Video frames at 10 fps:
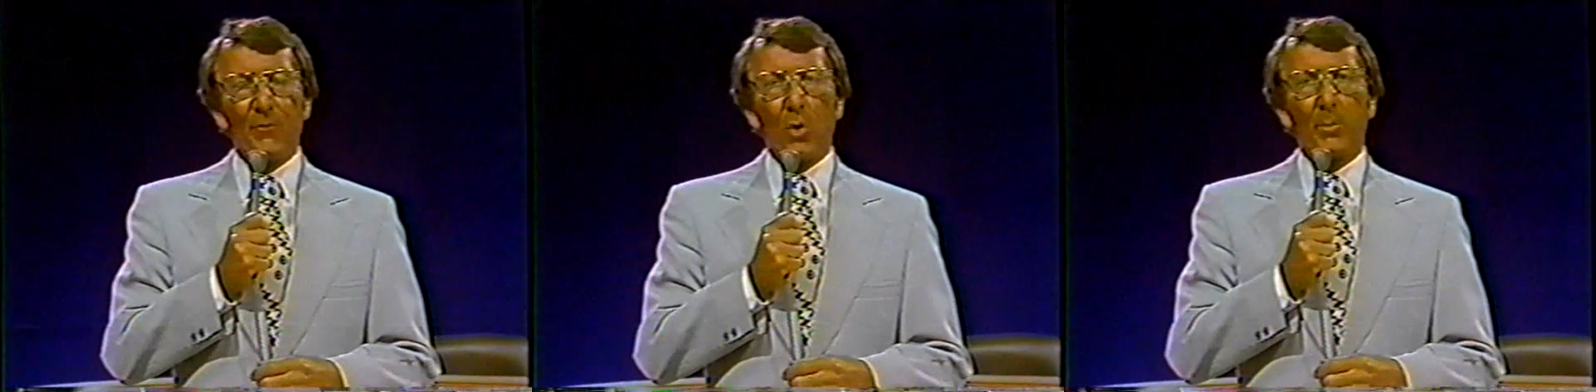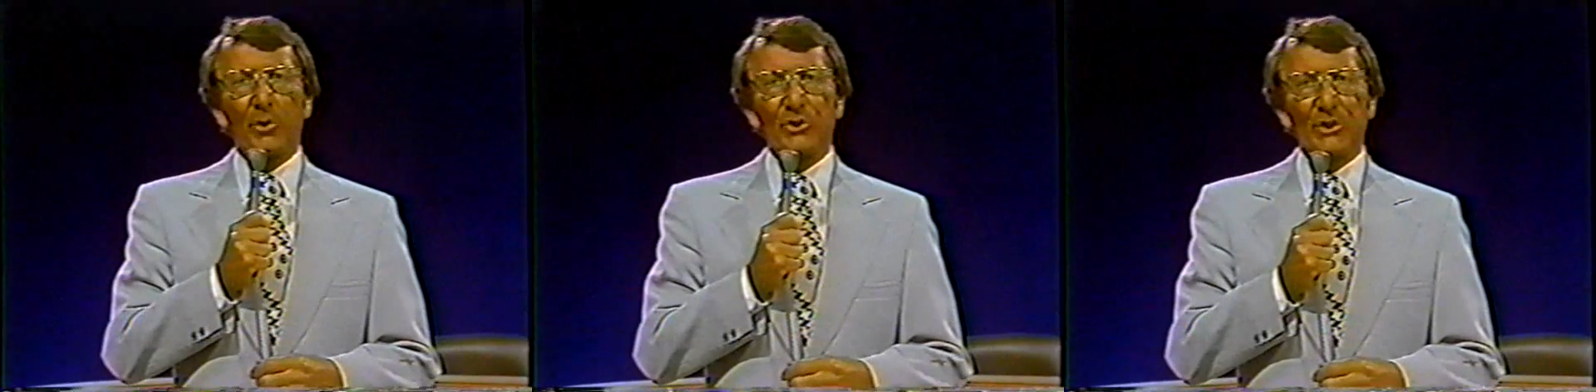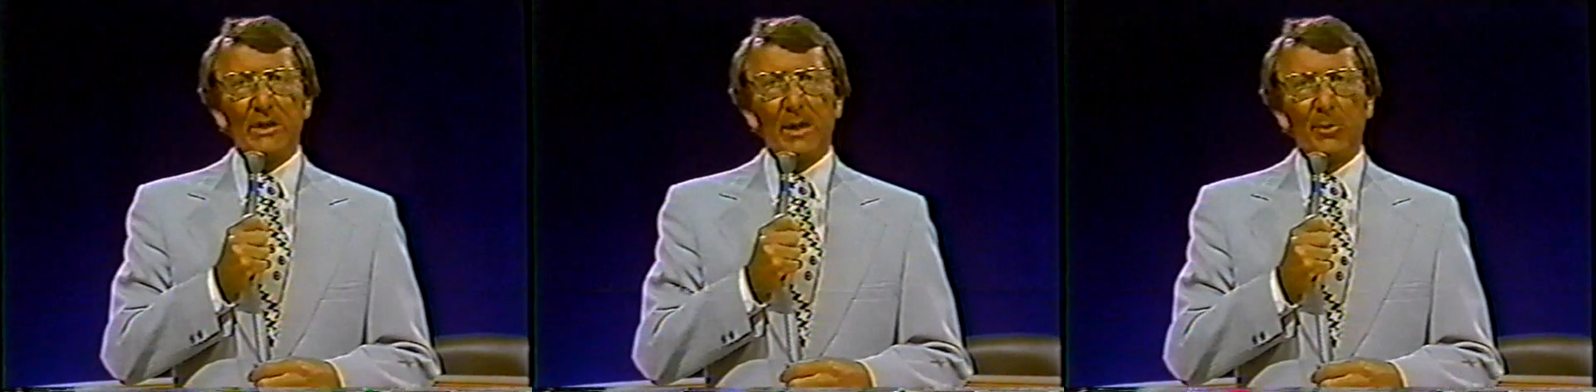former
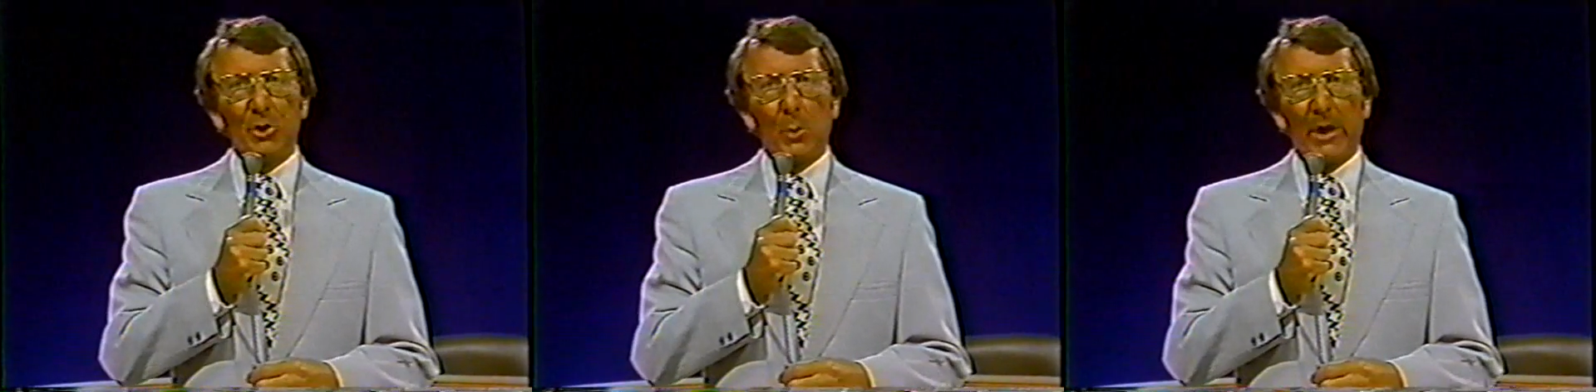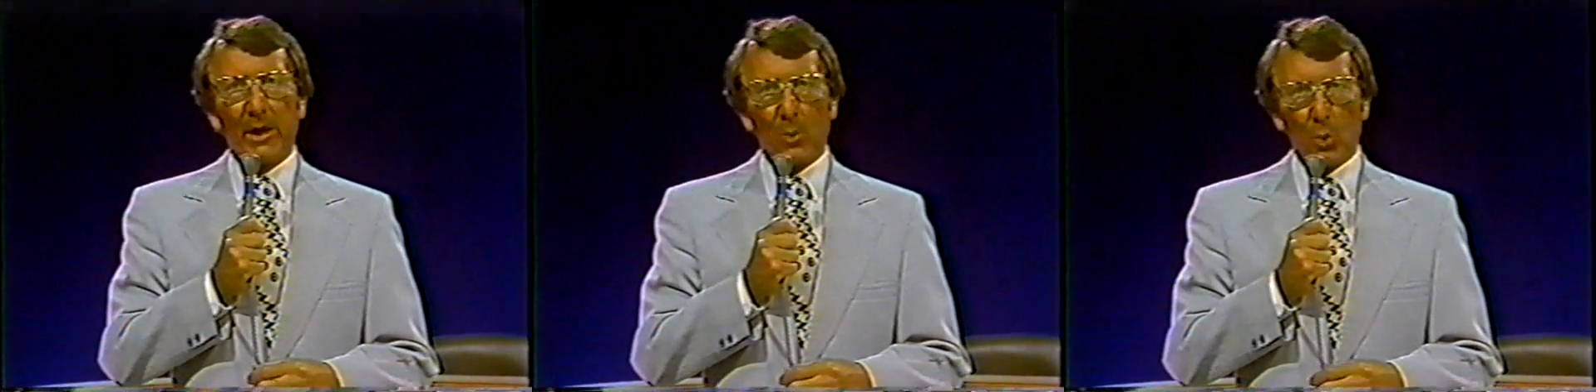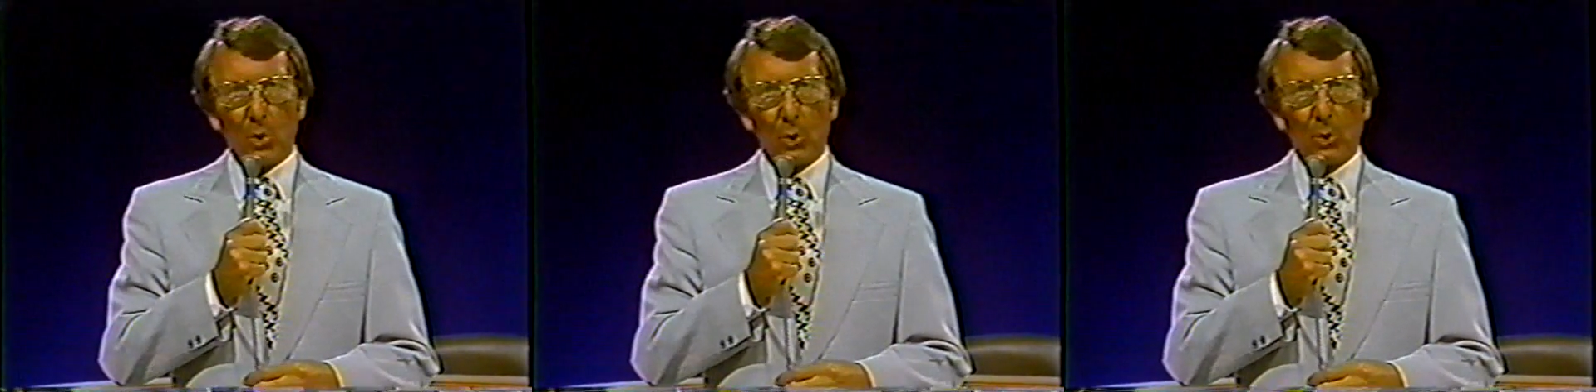CWA
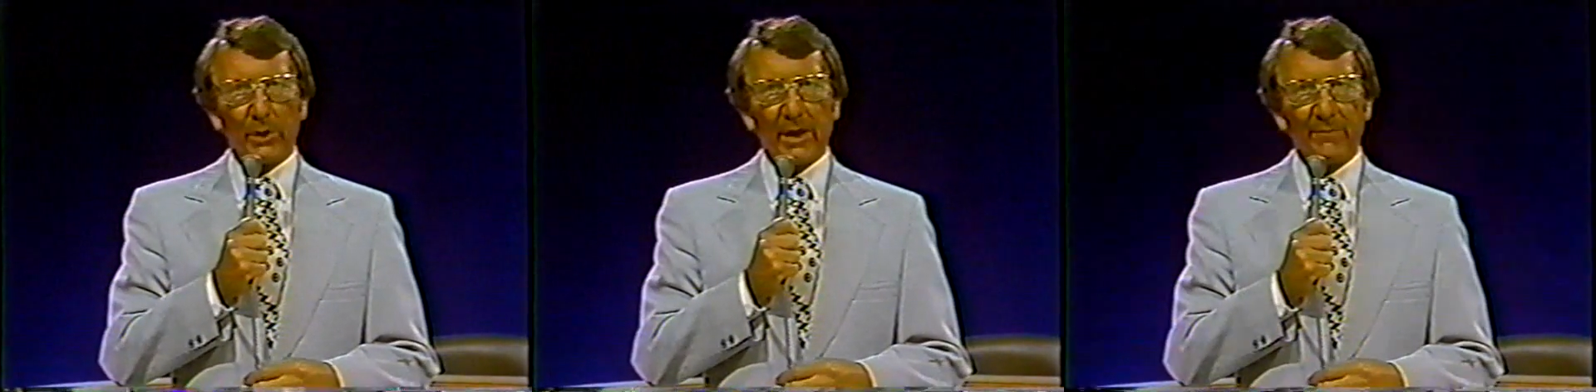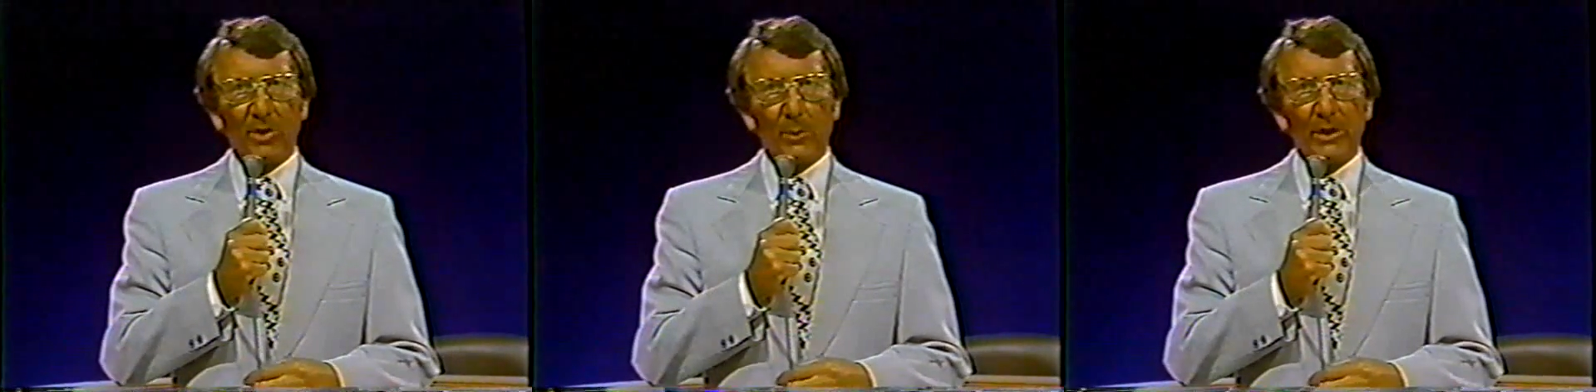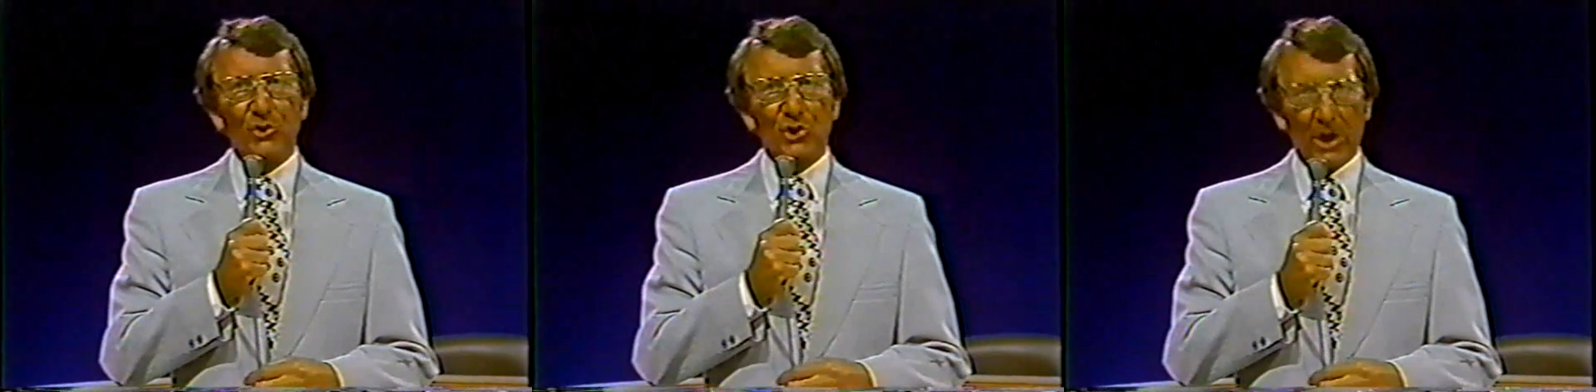World
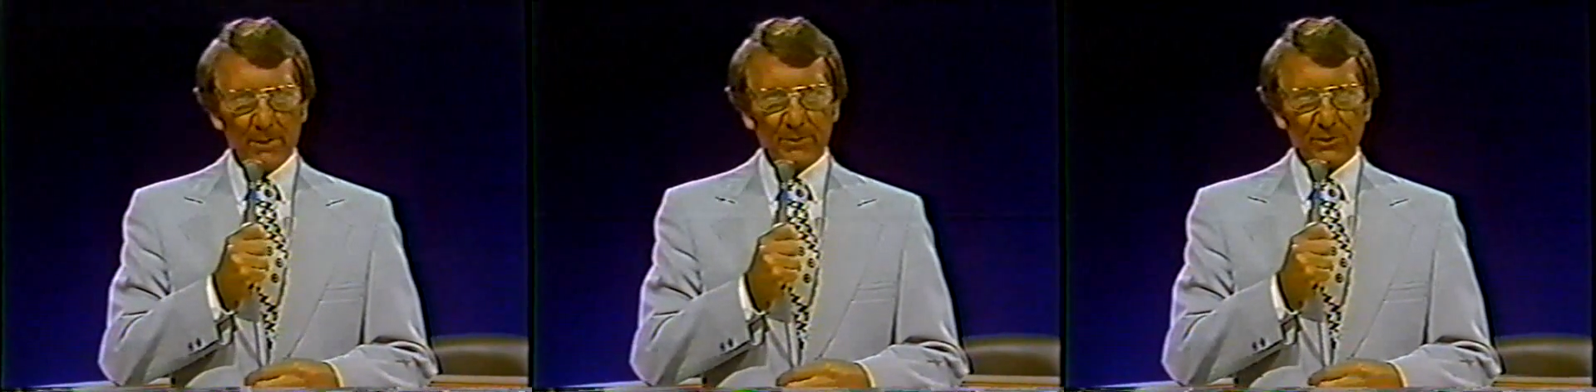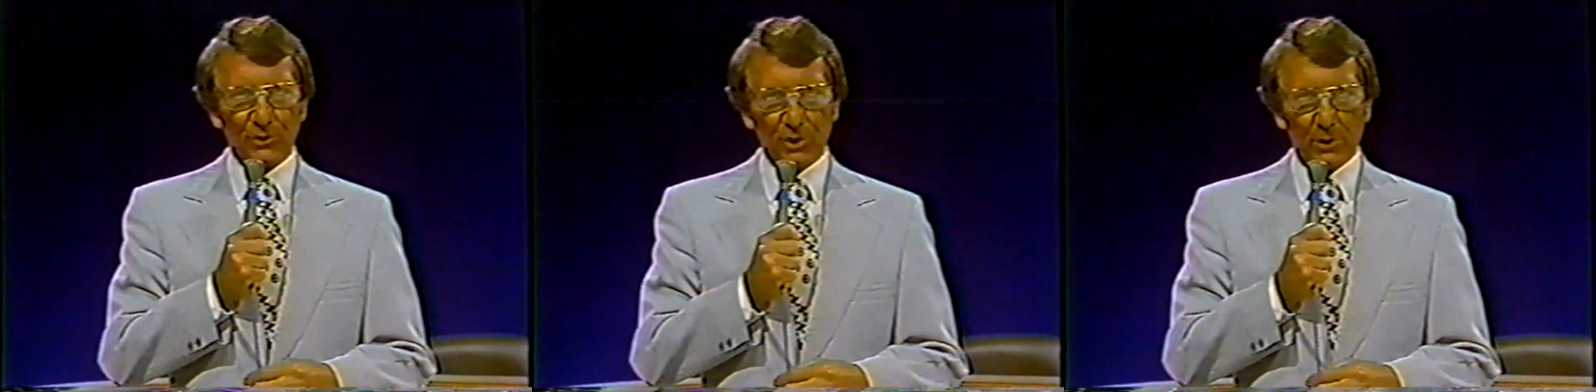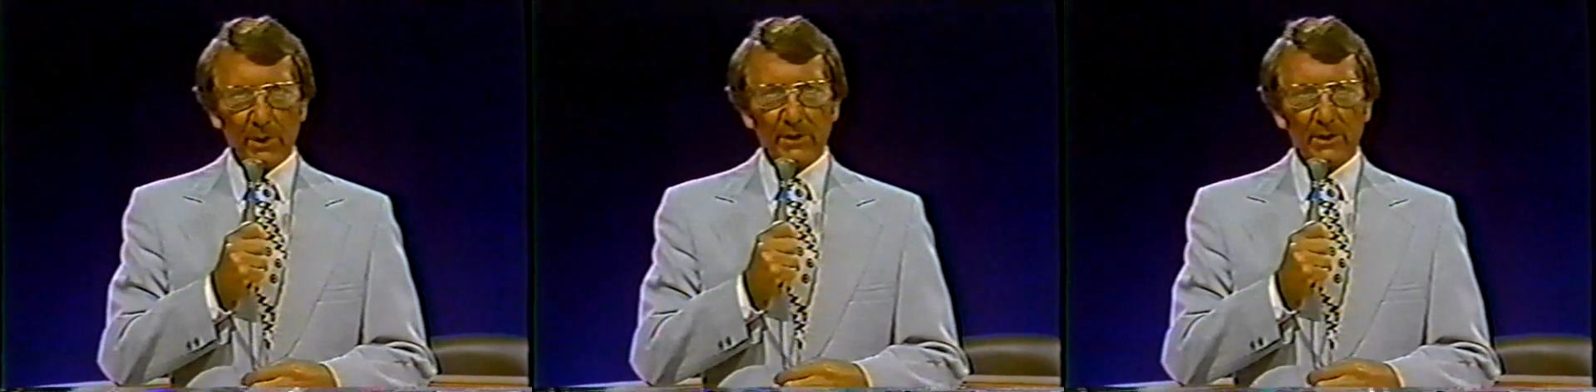Heavyweight Champion,
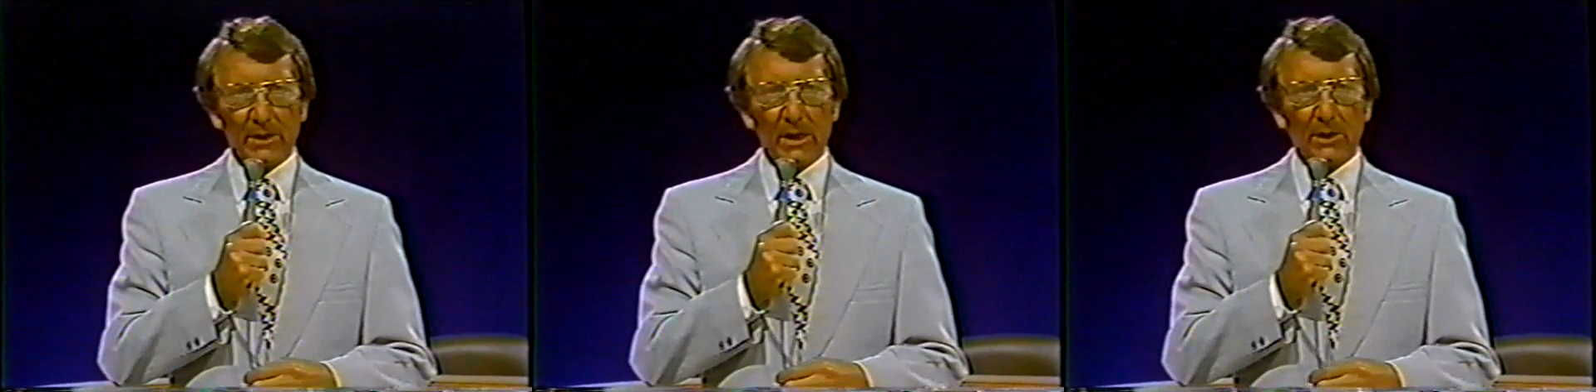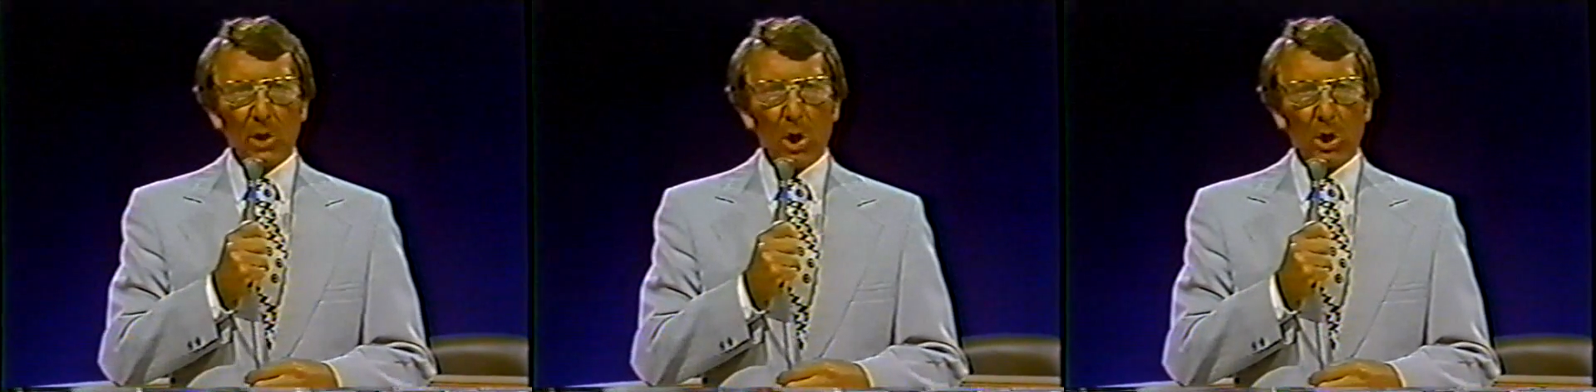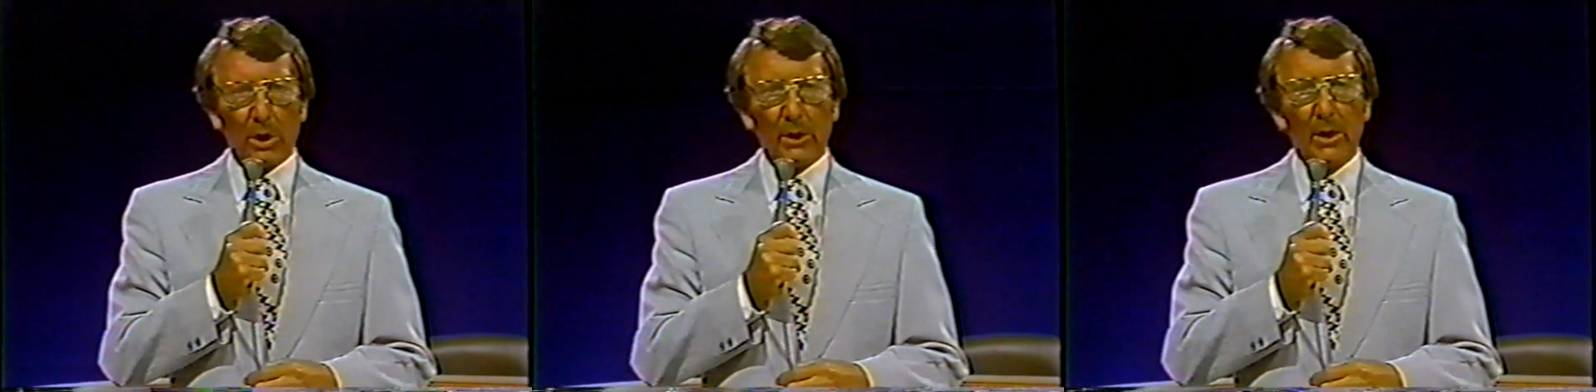Jerry the King
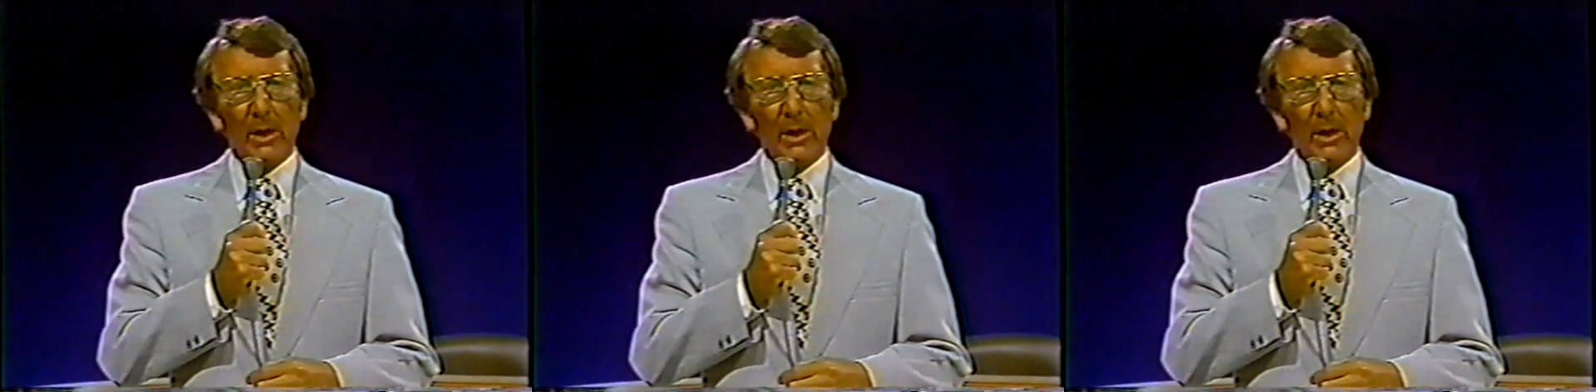Lawler,